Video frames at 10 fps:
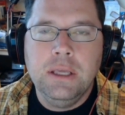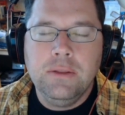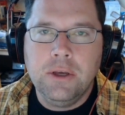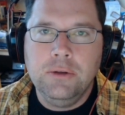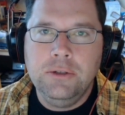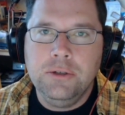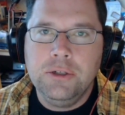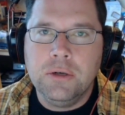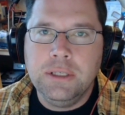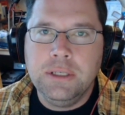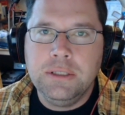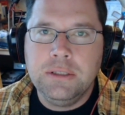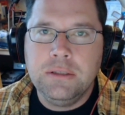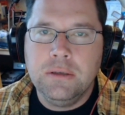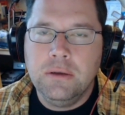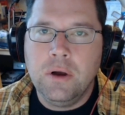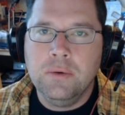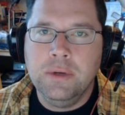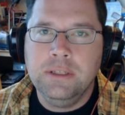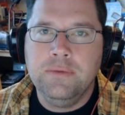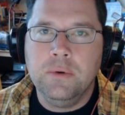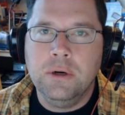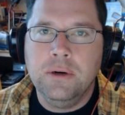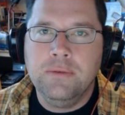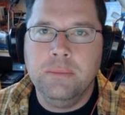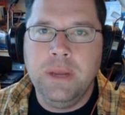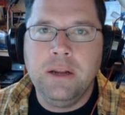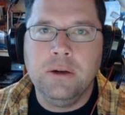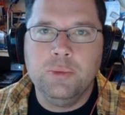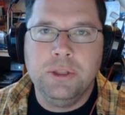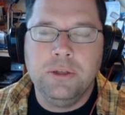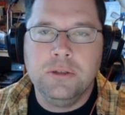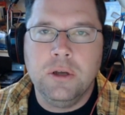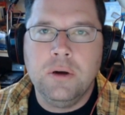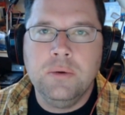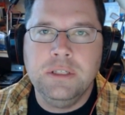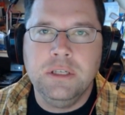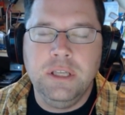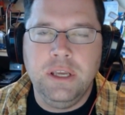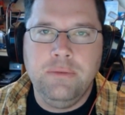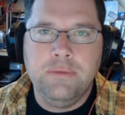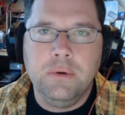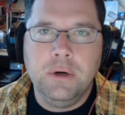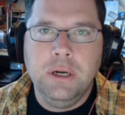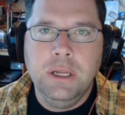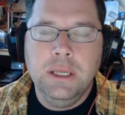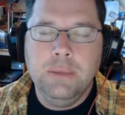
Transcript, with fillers: the go to choice always for for makers, but there's always a need for